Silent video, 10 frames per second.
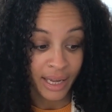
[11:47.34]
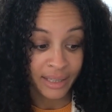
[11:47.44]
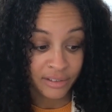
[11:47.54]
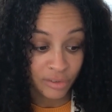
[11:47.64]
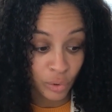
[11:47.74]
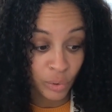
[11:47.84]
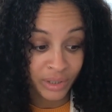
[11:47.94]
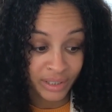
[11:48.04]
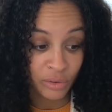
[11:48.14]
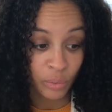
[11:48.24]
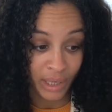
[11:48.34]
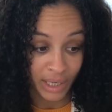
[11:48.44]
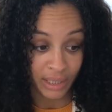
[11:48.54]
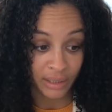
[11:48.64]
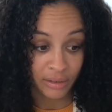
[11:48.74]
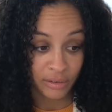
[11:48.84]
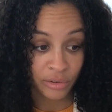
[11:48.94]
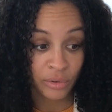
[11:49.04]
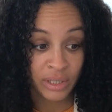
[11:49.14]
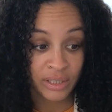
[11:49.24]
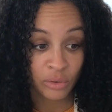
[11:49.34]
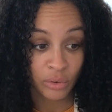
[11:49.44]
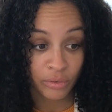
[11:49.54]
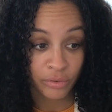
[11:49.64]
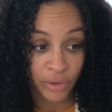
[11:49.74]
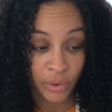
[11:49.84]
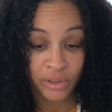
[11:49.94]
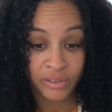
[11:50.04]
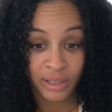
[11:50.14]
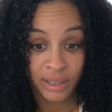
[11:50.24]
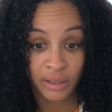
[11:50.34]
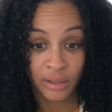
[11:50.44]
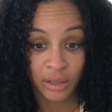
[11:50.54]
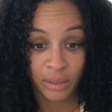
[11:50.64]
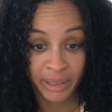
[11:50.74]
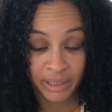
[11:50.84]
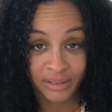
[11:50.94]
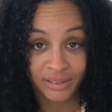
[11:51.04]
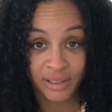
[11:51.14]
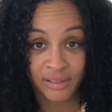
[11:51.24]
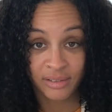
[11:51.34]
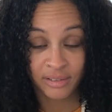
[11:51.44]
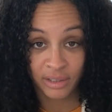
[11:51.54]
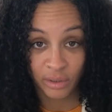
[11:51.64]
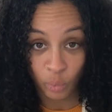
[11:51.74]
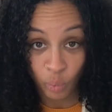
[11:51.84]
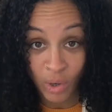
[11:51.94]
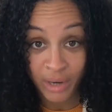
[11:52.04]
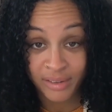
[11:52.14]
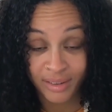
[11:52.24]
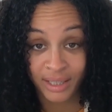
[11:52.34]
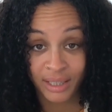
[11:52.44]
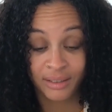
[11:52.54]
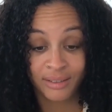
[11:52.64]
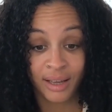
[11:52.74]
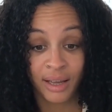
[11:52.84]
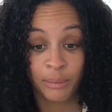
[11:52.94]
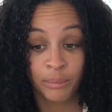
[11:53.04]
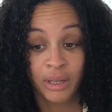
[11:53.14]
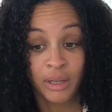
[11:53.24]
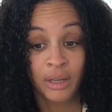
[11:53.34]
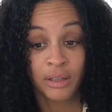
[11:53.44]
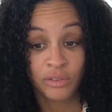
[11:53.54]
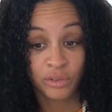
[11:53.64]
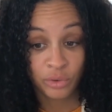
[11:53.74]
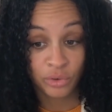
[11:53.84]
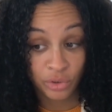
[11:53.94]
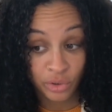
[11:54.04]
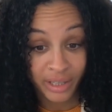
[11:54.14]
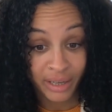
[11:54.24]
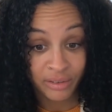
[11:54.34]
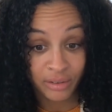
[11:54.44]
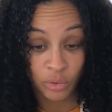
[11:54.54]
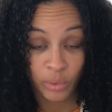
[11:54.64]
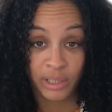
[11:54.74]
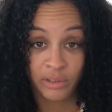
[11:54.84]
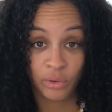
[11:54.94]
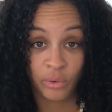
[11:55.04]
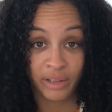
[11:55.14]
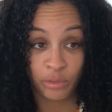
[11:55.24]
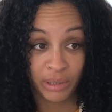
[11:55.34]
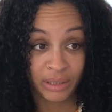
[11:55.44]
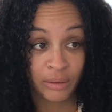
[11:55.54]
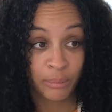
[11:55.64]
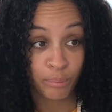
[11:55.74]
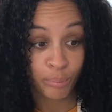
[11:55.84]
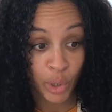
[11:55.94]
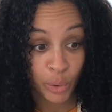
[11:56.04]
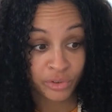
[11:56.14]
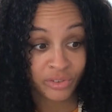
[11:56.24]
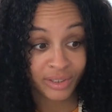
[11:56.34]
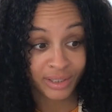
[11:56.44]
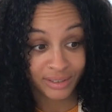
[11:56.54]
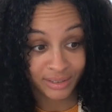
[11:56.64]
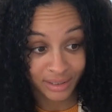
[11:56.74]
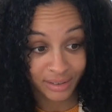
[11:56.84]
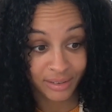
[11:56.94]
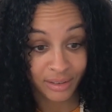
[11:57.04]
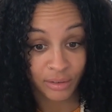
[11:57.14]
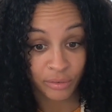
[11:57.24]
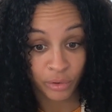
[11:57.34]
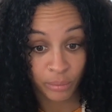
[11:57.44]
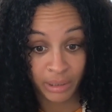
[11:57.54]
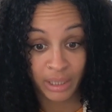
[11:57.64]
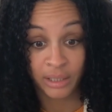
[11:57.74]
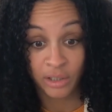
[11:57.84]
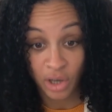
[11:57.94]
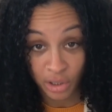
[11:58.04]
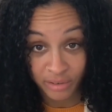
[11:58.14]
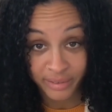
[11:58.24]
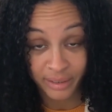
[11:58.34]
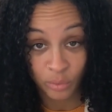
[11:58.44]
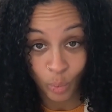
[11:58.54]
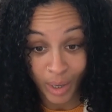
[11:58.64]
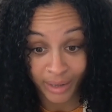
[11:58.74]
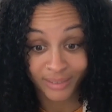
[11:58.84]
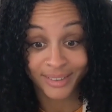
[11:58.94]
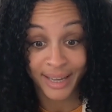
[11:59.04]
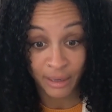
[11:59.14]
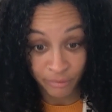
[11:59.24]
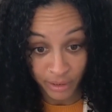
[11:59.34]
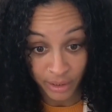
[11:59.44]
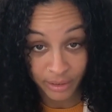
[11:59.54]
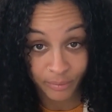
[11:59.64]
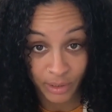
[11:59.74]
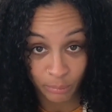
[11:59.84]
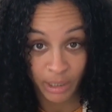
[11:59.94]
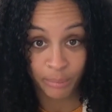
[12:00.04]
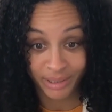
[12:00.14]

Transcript: And through this way, through this focusing my consistency on one thing at a time, 2022 has been the most consistent for me content-wise ever in my